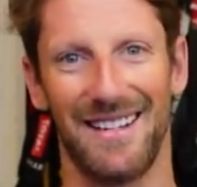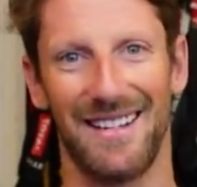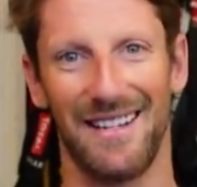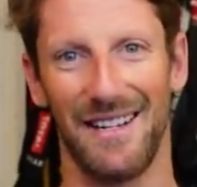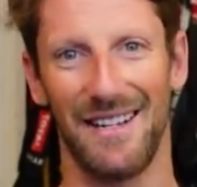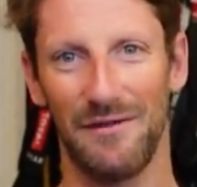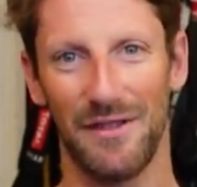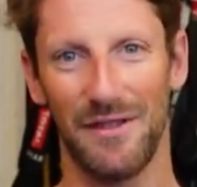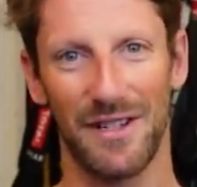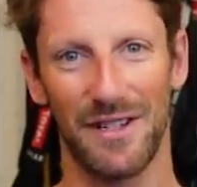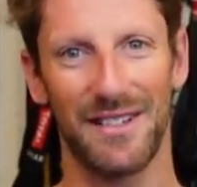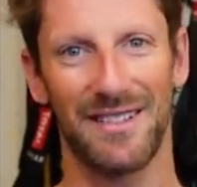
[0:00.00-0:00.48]

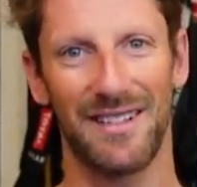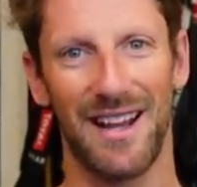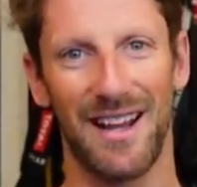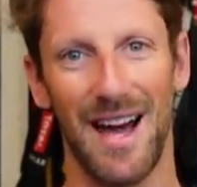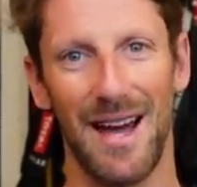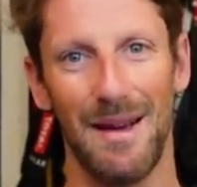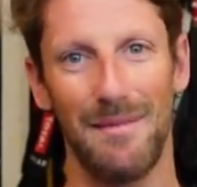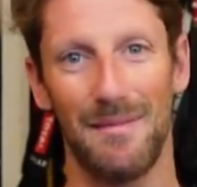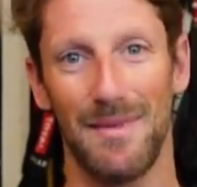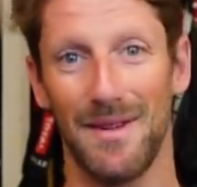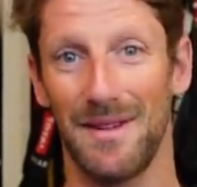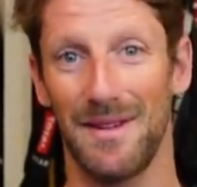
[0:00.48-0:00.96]
different
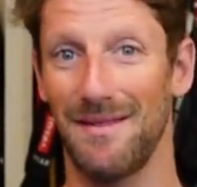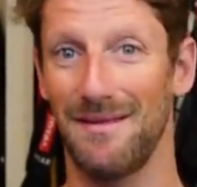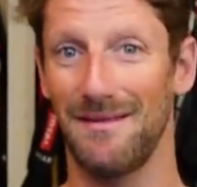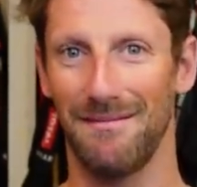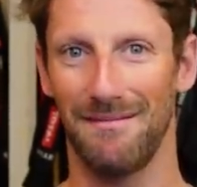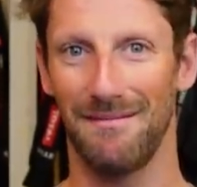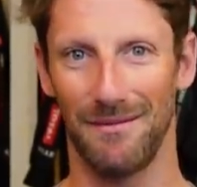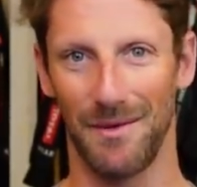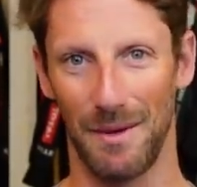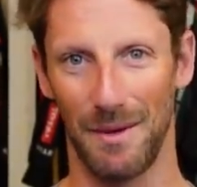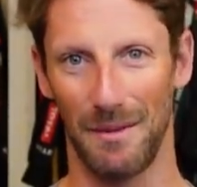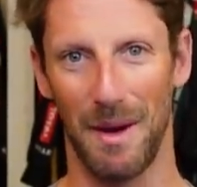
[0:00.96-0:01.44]
type.
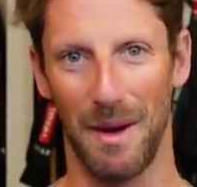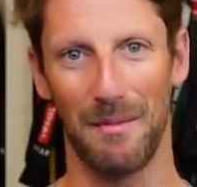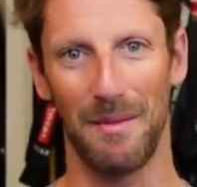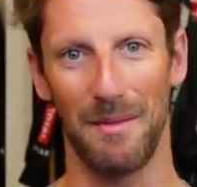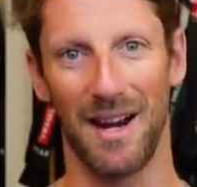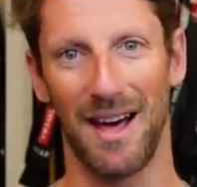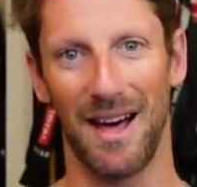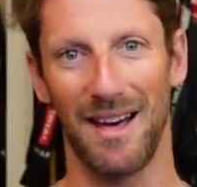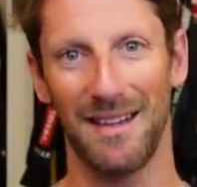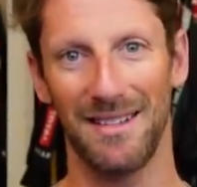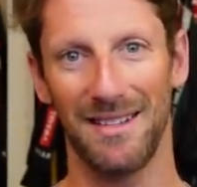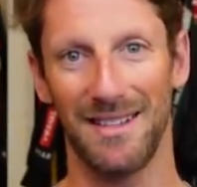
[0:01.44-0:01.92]
And
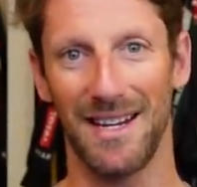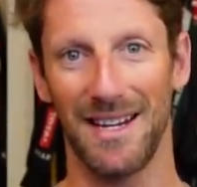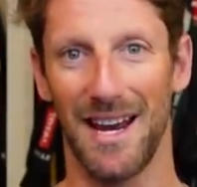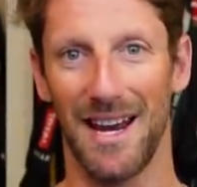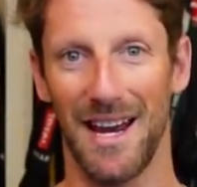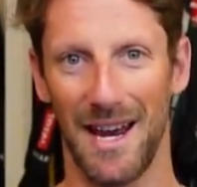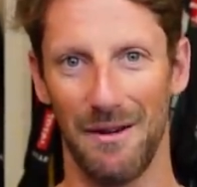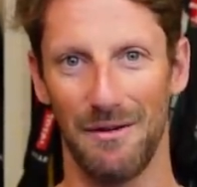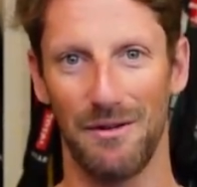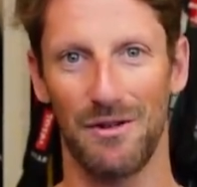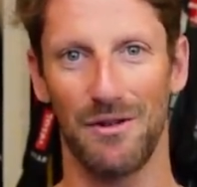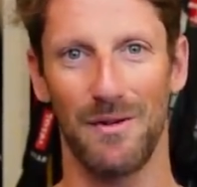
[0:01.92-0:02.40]
remember last
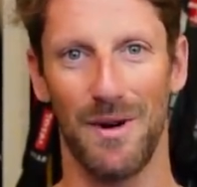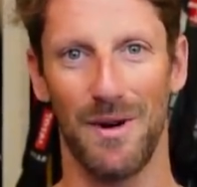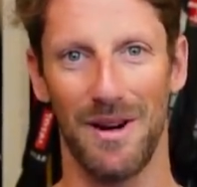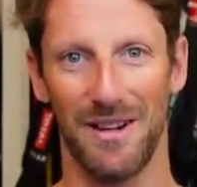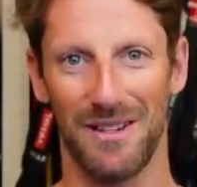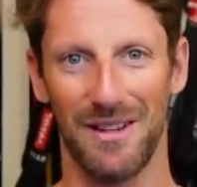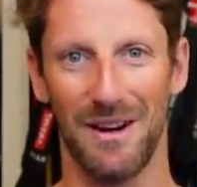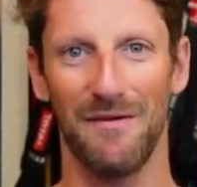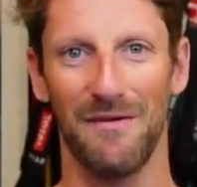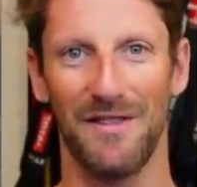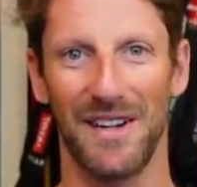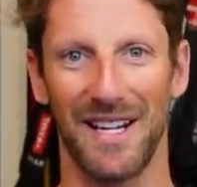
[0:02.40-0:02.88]
year, it was
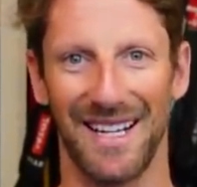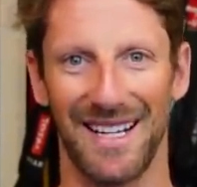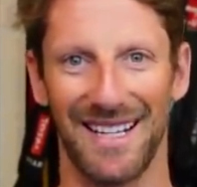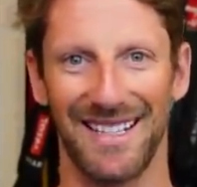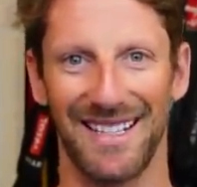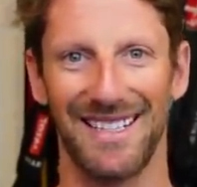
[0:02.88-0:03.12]
quite something.